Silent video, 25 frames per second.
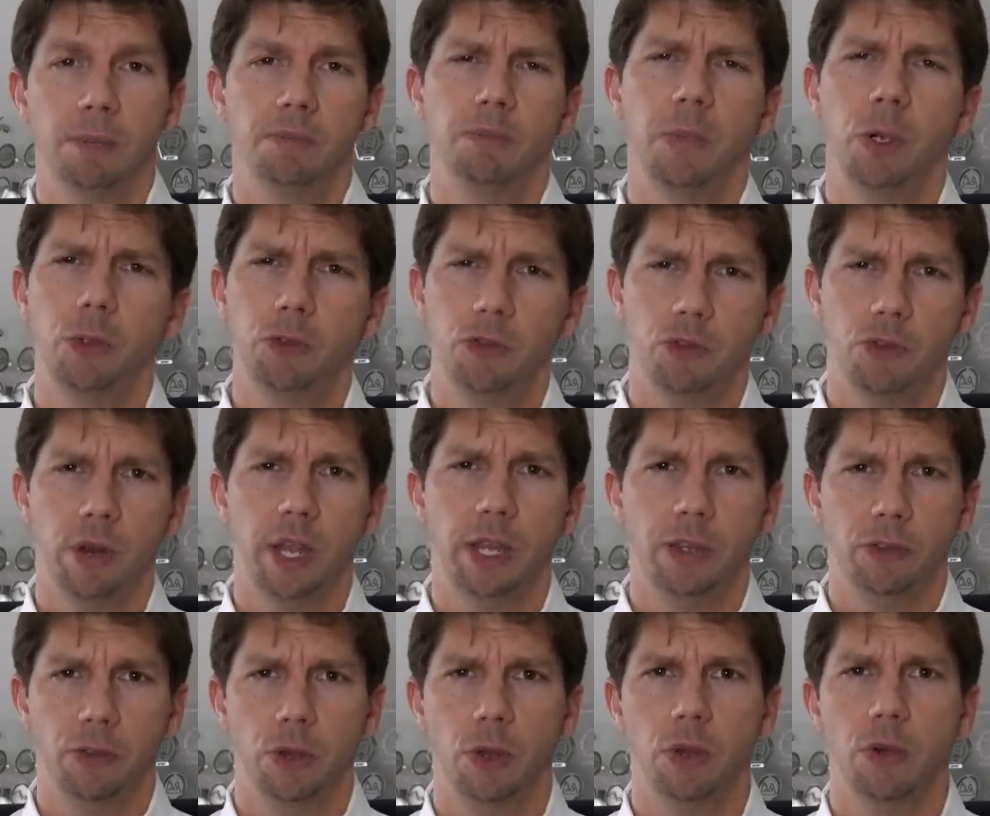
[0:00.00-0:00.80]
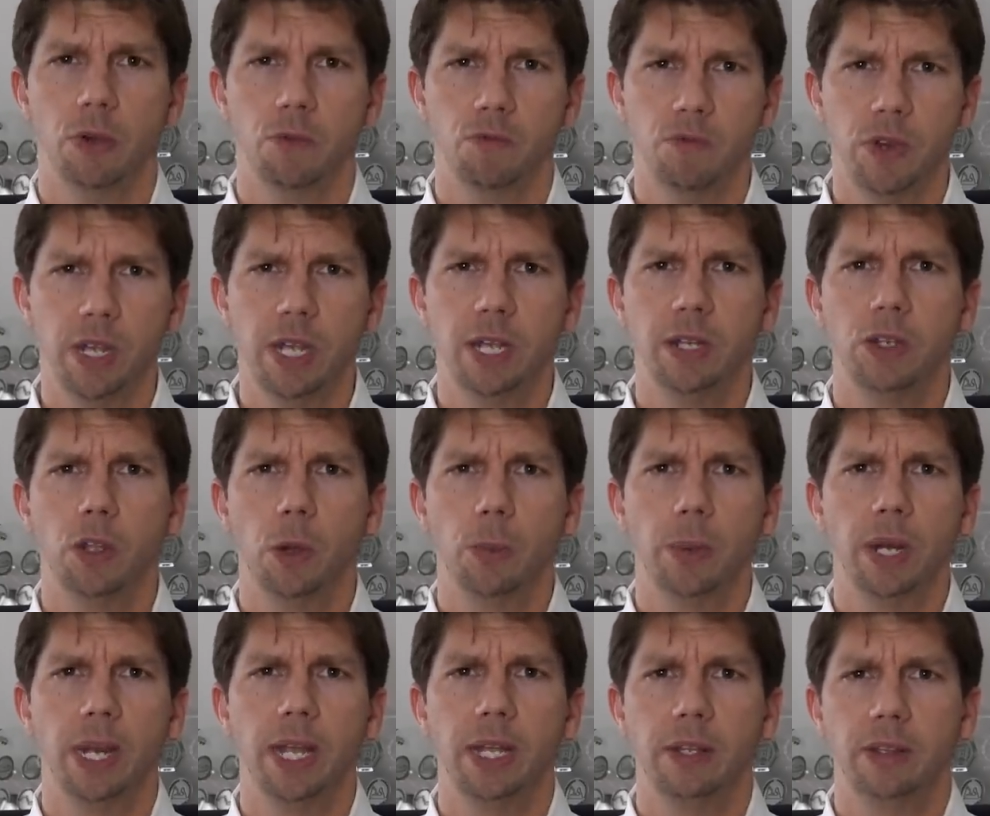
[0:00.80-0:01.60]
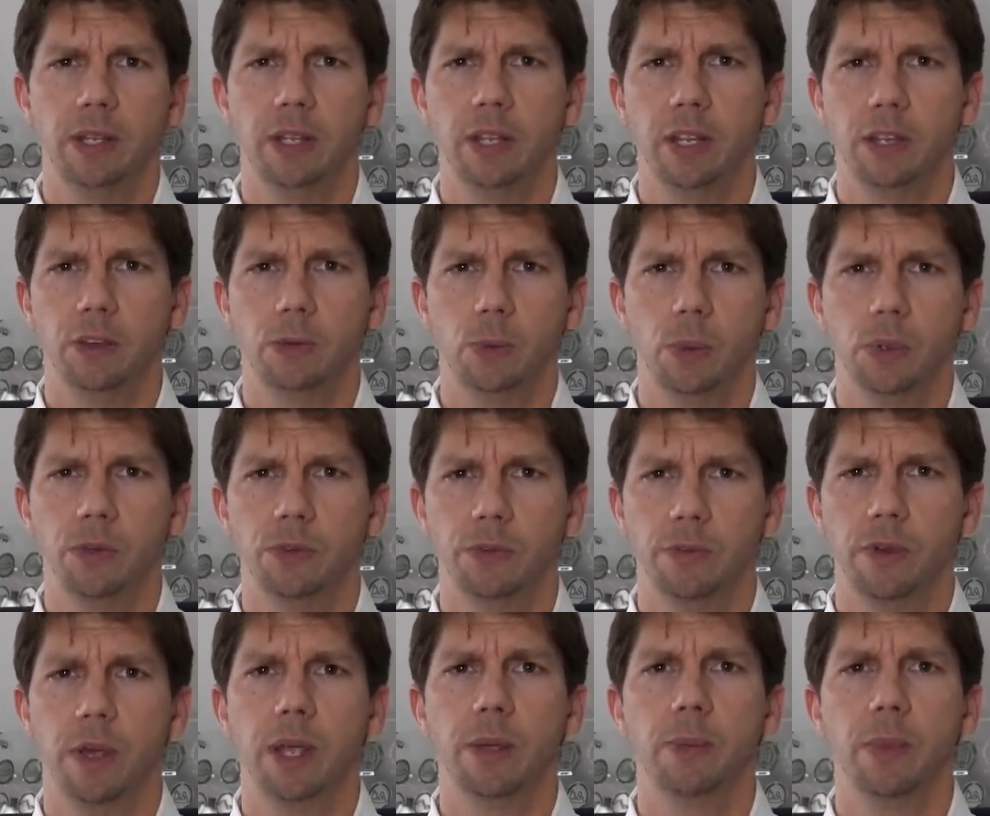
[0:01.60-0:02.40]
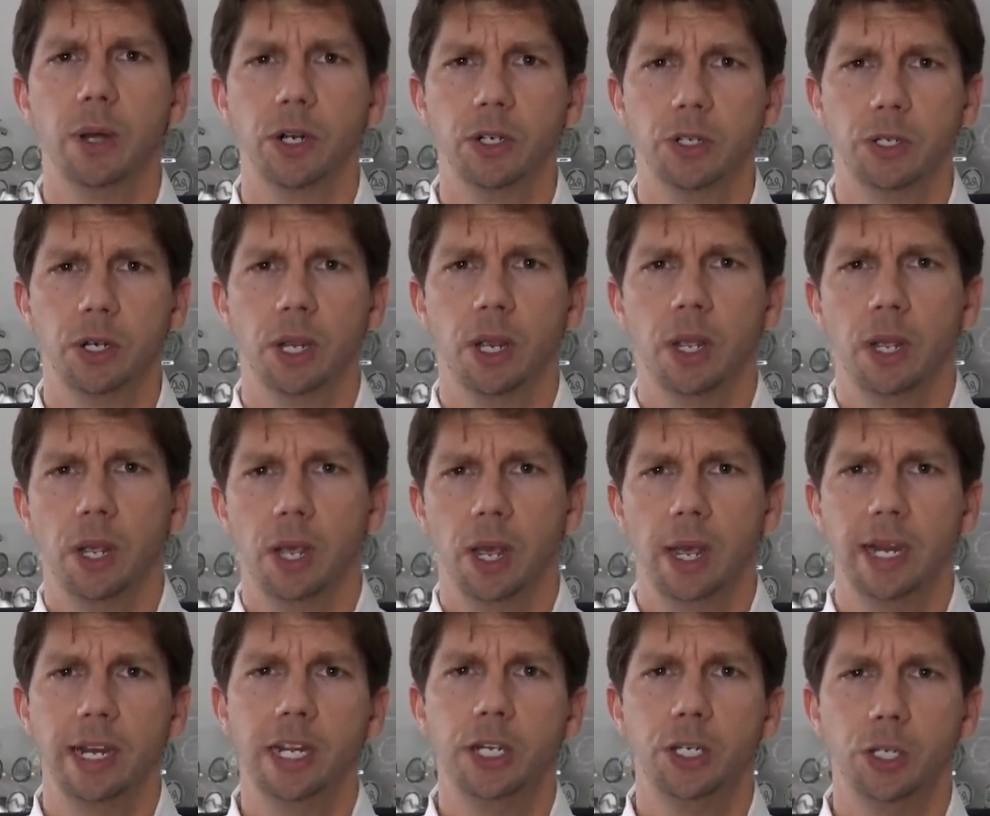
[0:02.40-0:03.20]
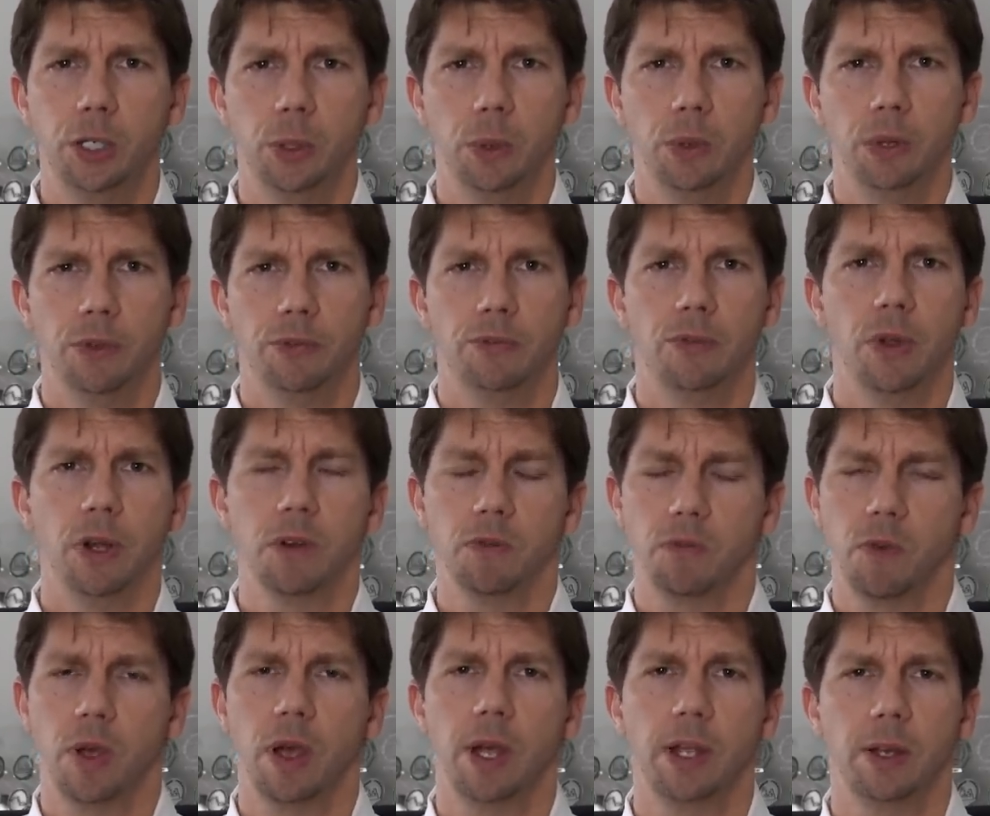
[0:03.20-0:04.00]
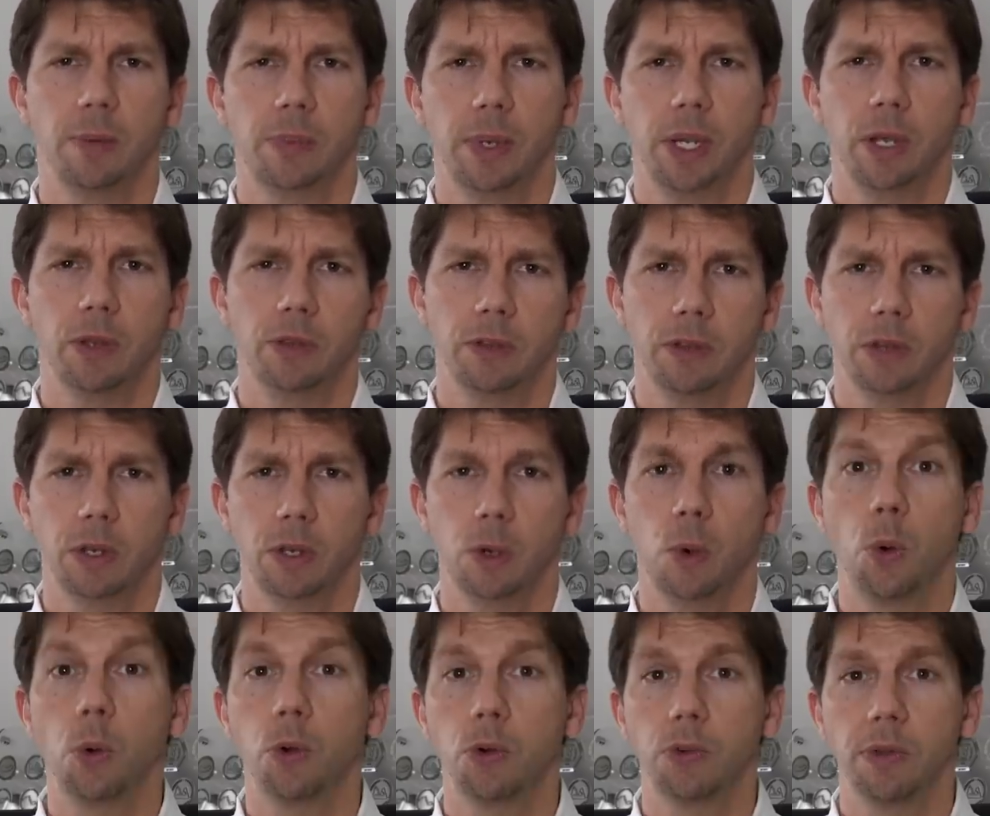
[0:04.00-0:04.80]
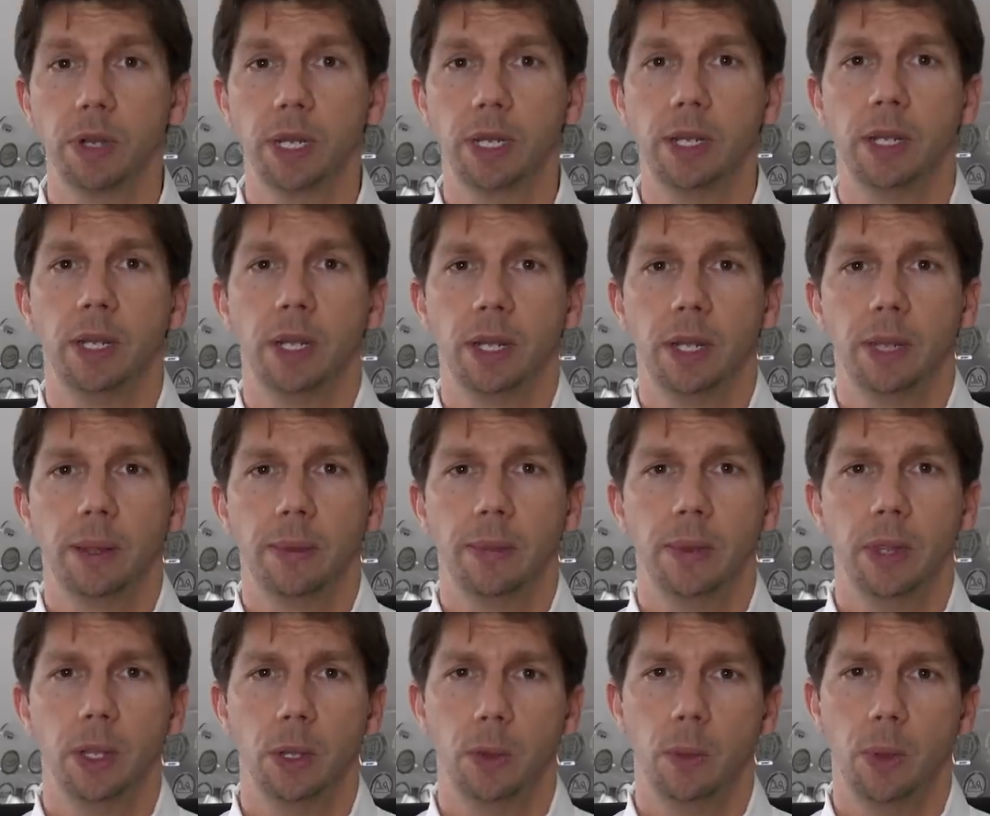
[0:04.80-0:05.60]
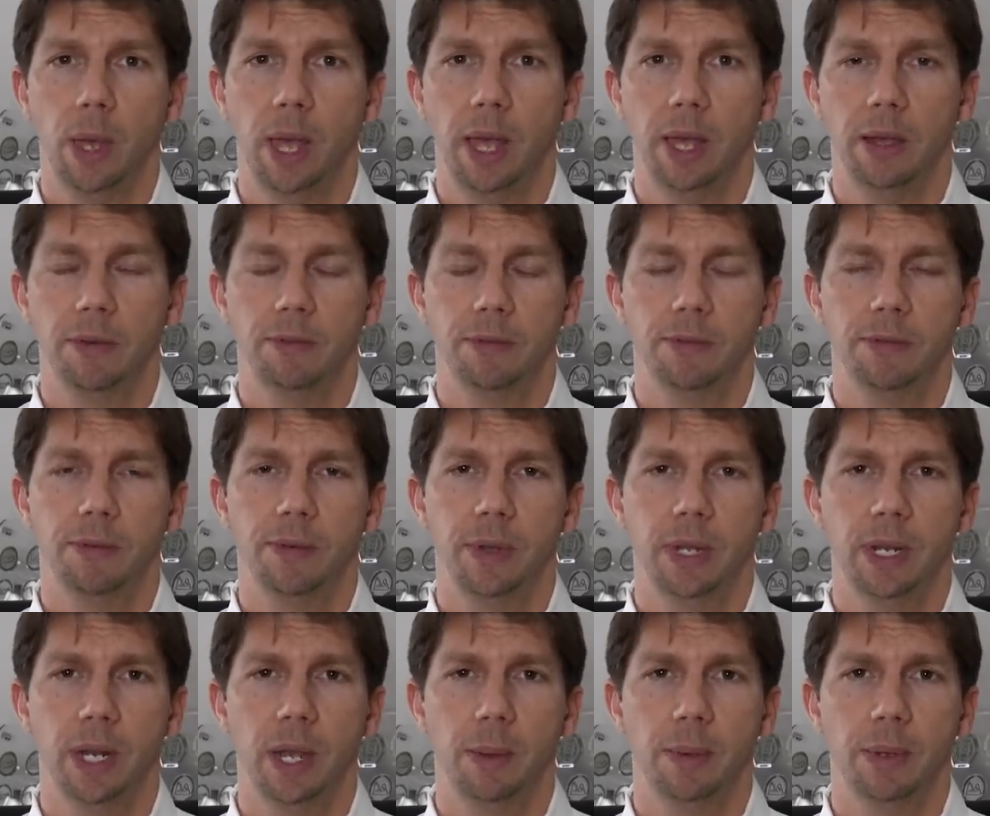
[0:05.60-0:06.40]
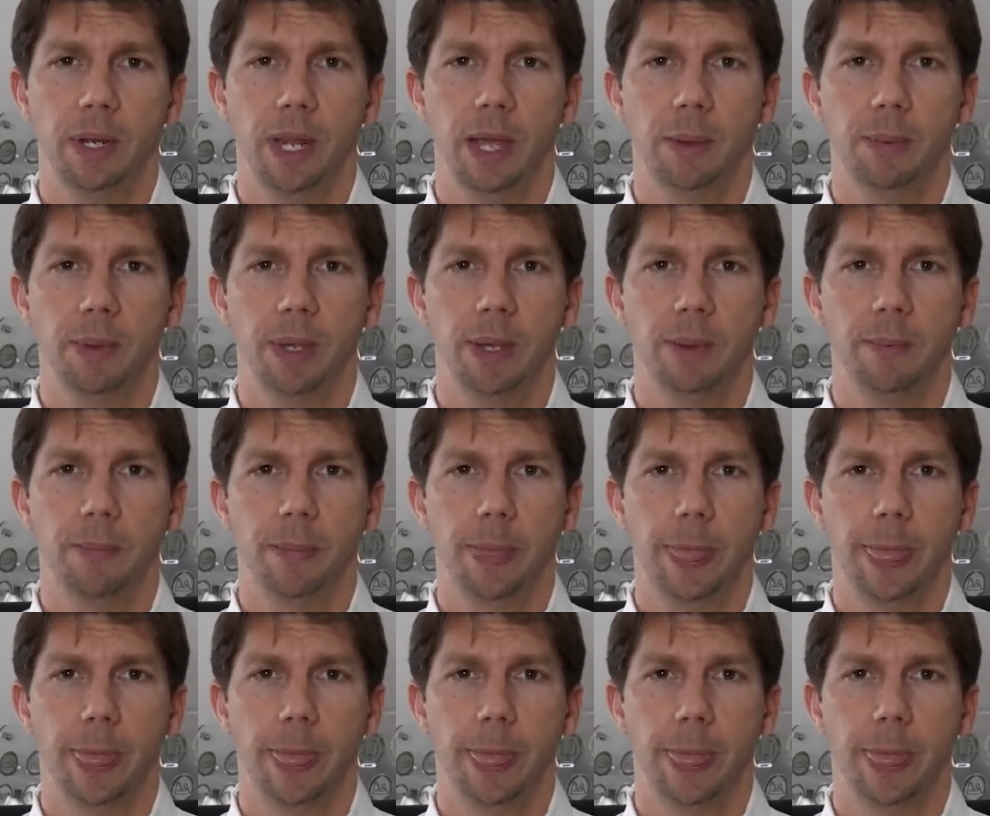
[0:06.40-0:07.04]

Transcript: Most tracks are rear dominated. This one's very much an issue on the front right because of the cornering that you have in Abu Dhabi.